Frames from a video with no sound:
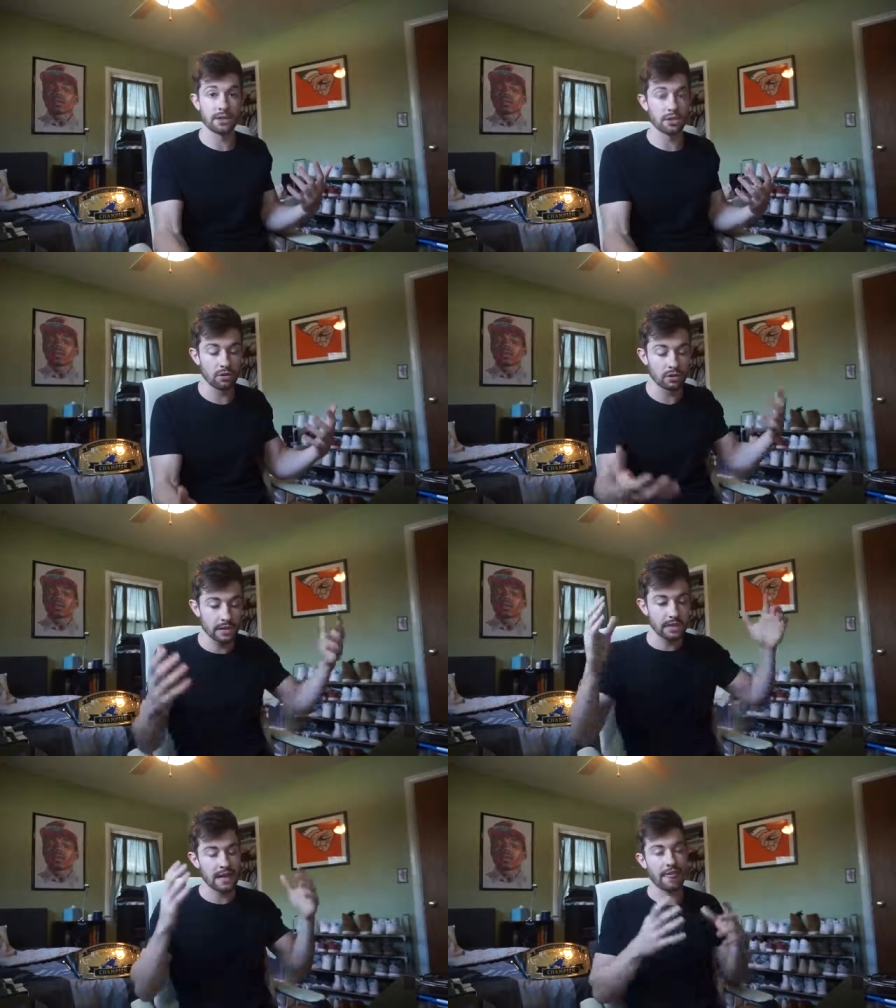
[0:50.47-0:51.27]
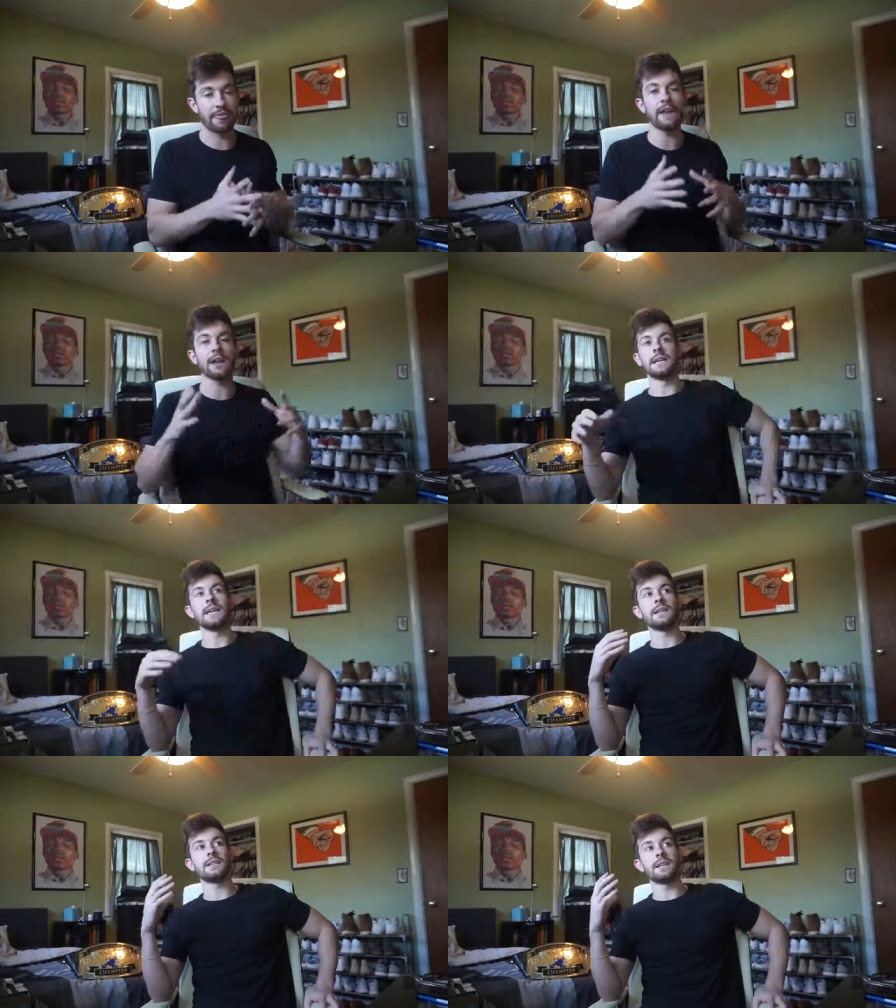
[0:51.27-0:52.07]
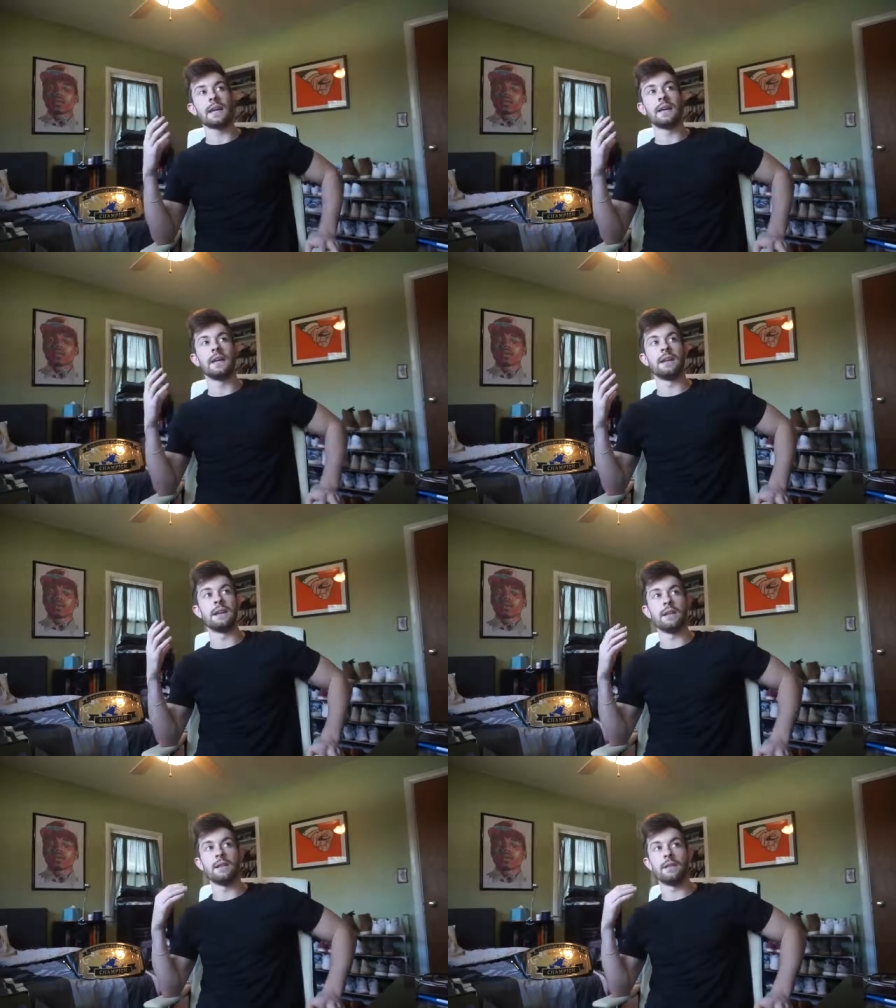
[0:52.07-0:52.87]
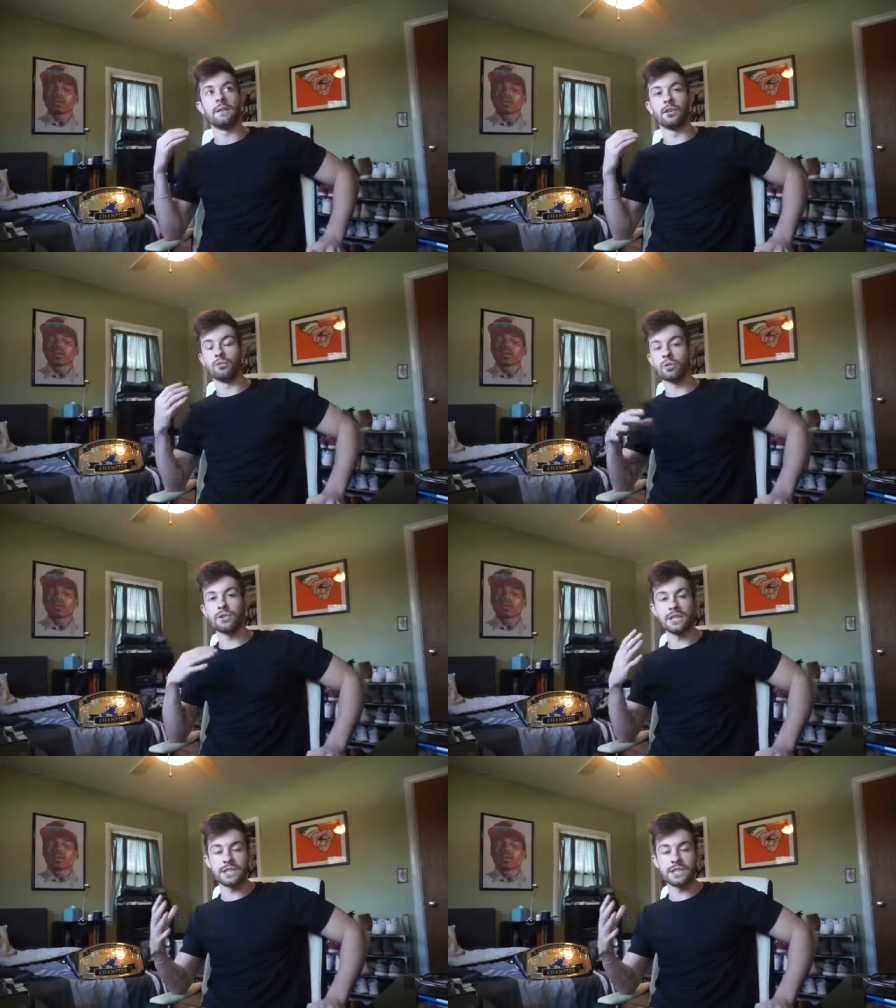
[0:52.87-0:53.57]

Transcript: into your league, because I think leagues and their rules